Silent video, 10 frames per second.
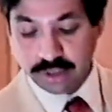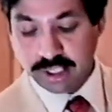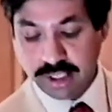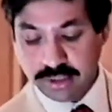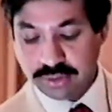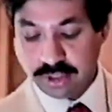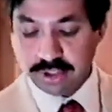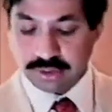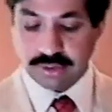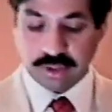is, is,
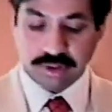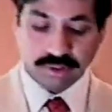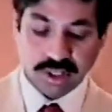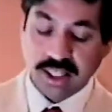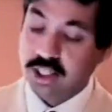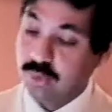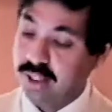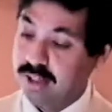is really quite a